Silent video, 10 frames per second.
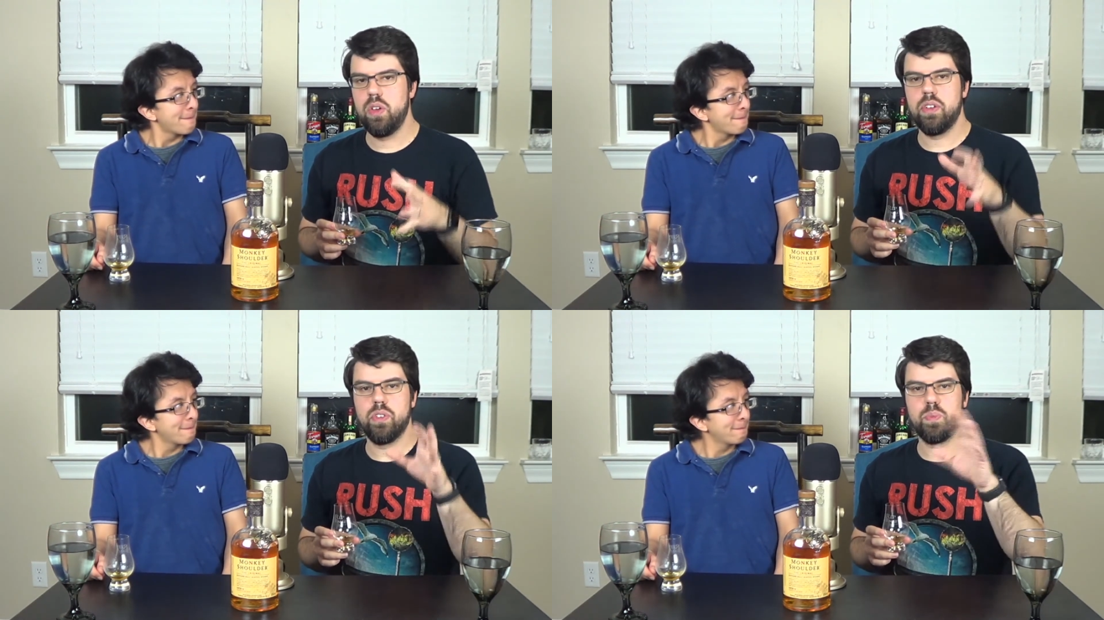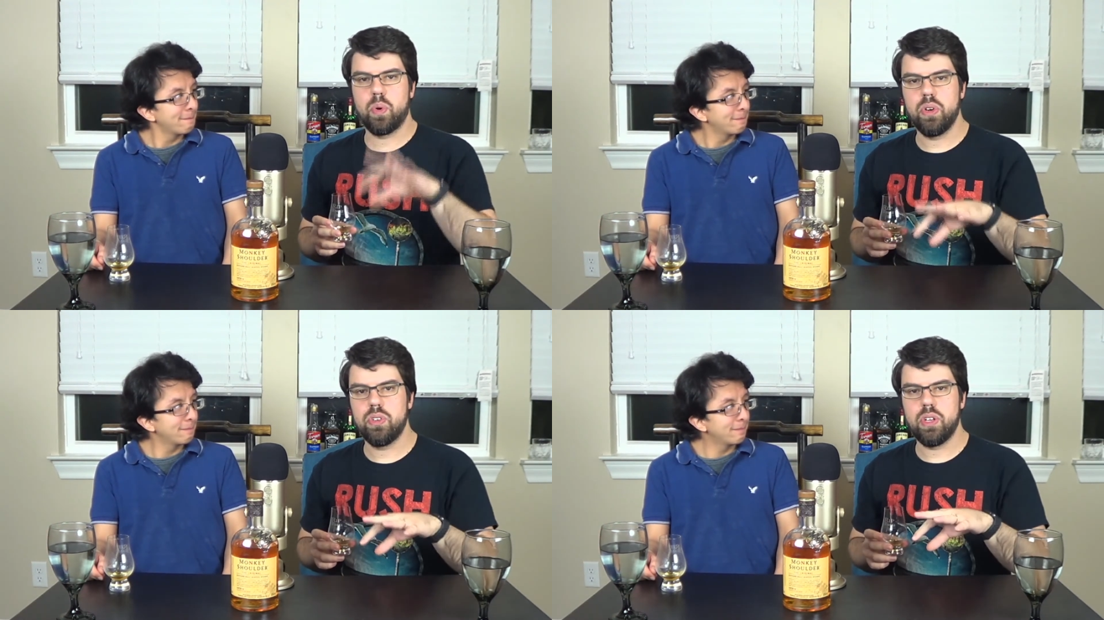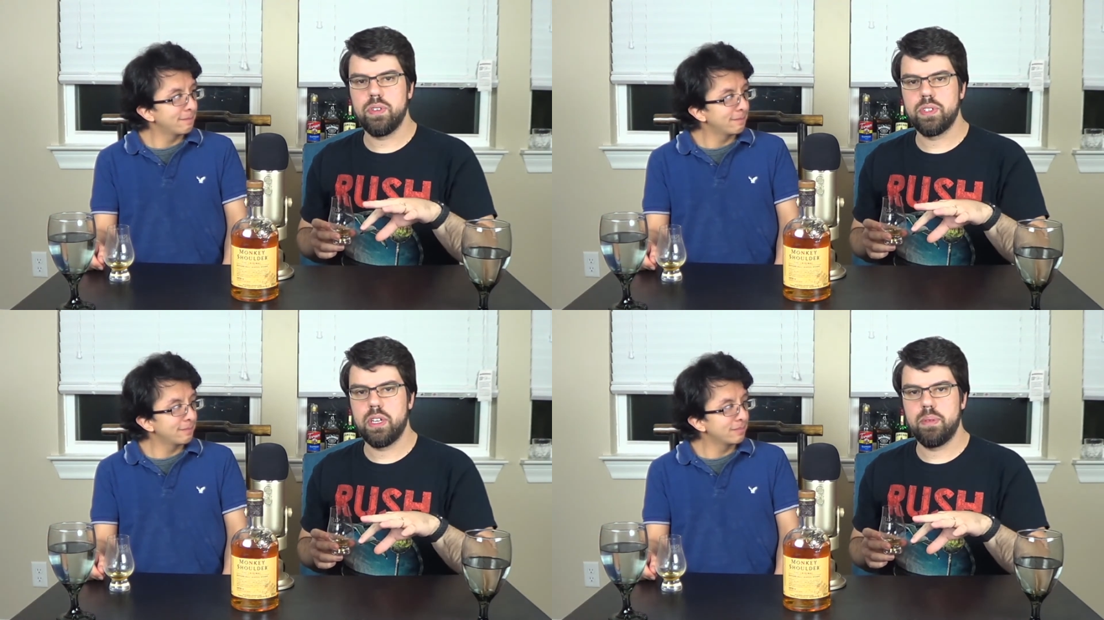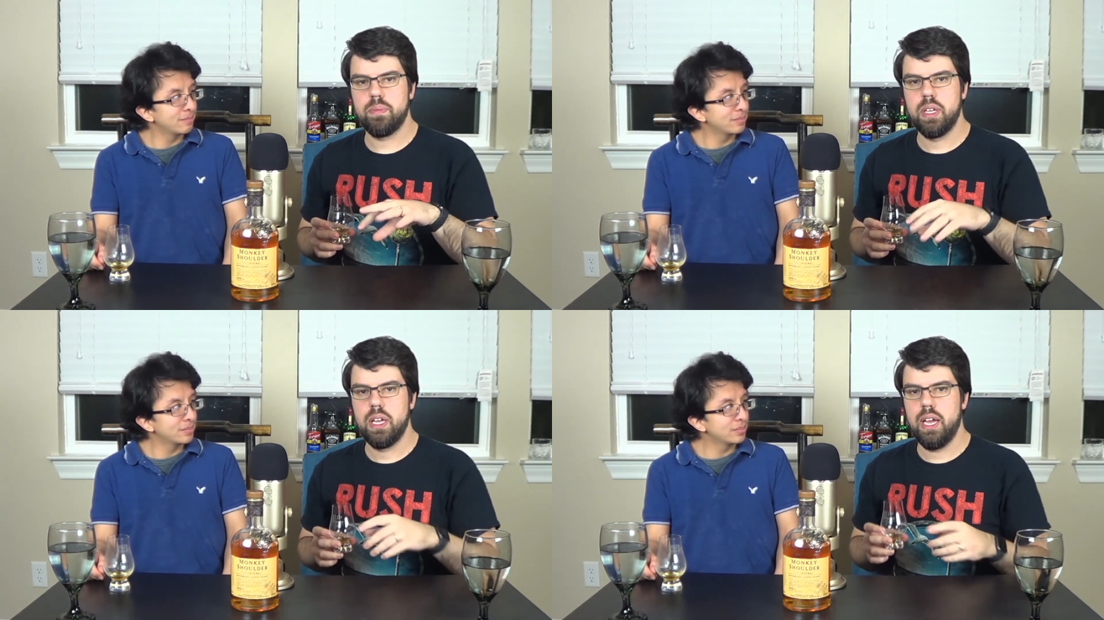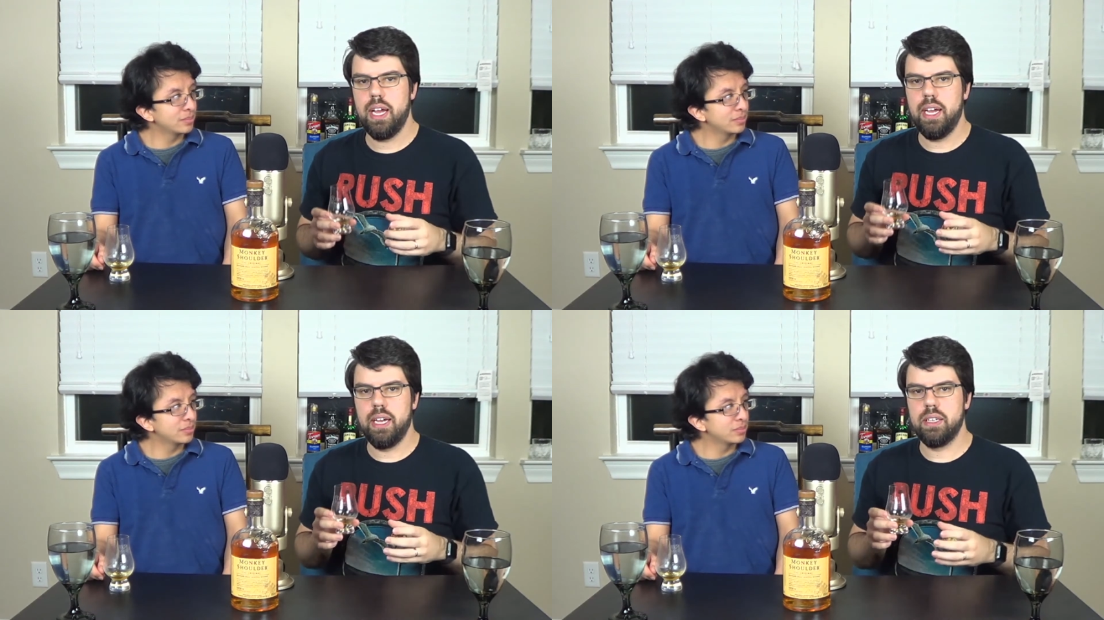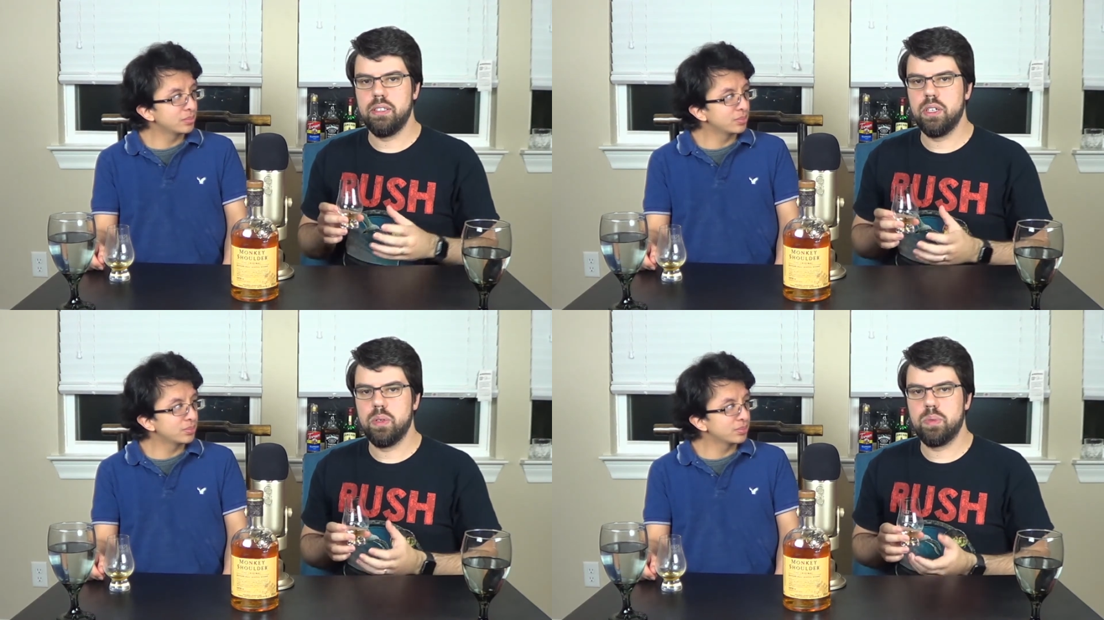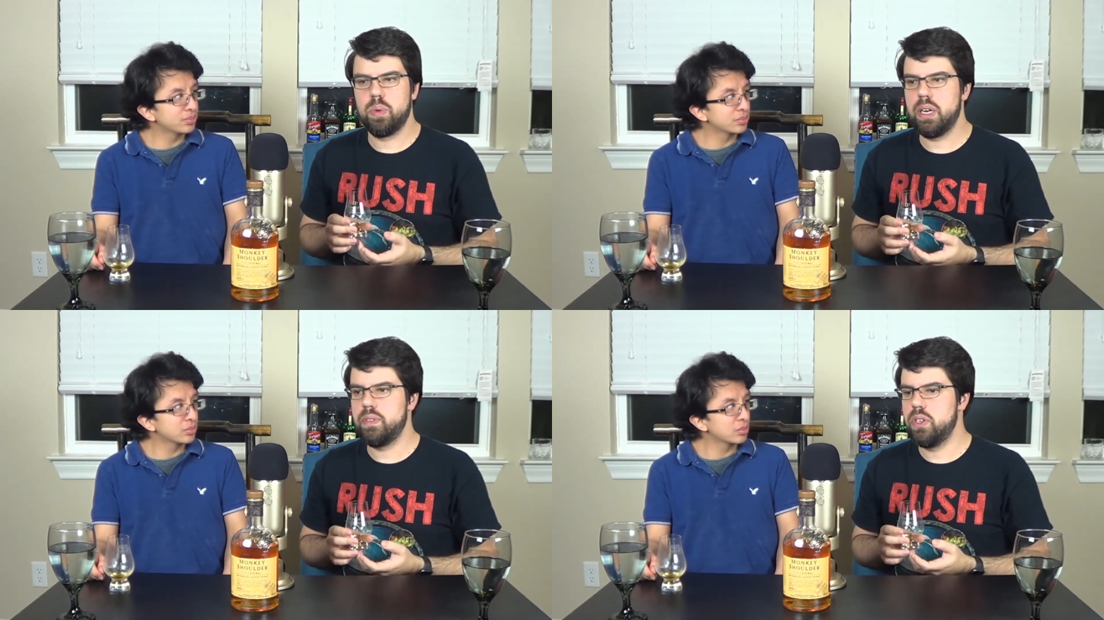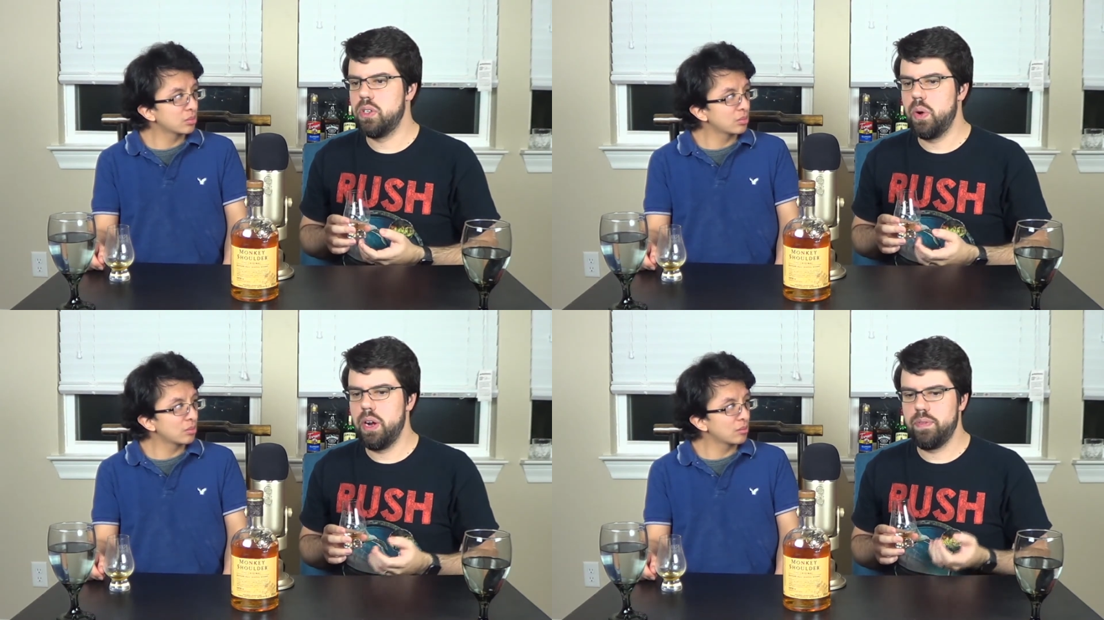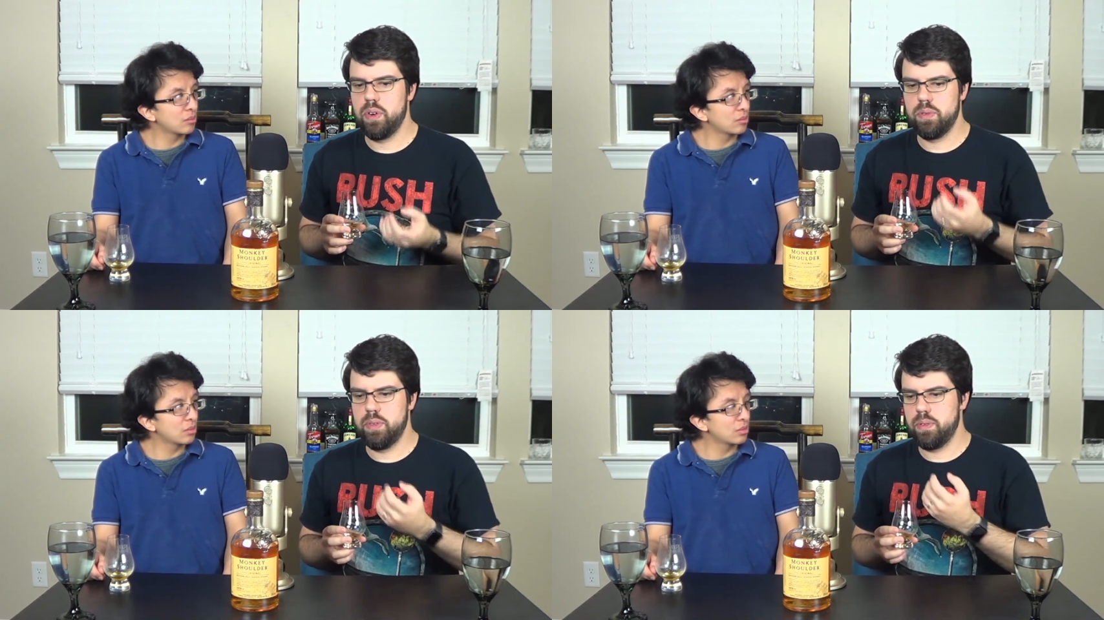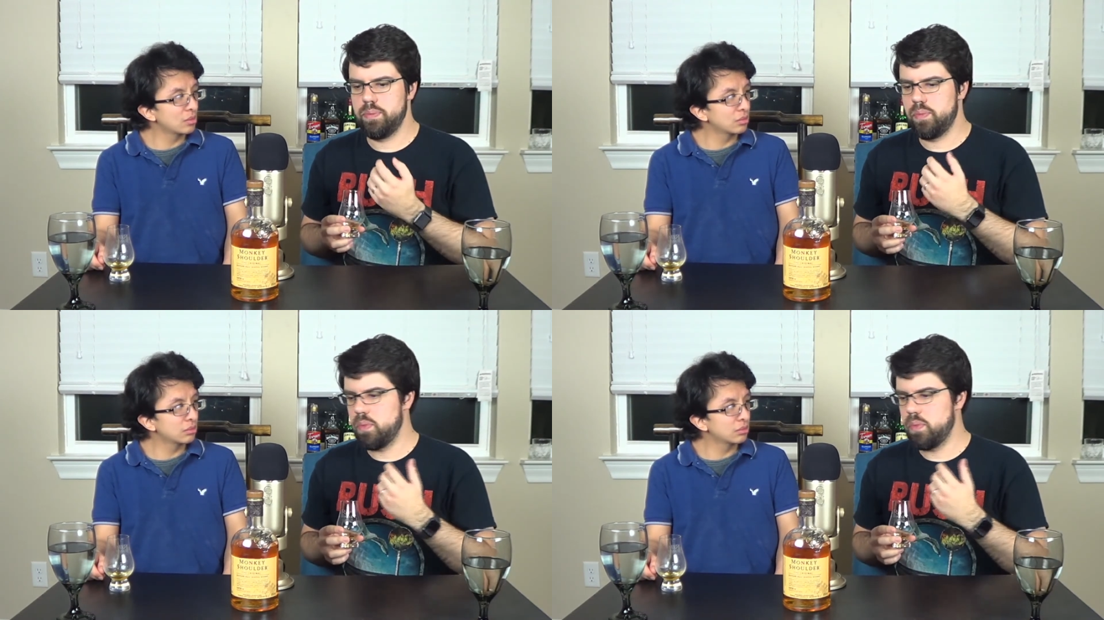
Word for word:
Speaker 1: you can just pour yourself some and you know whatever you're doing if you're you know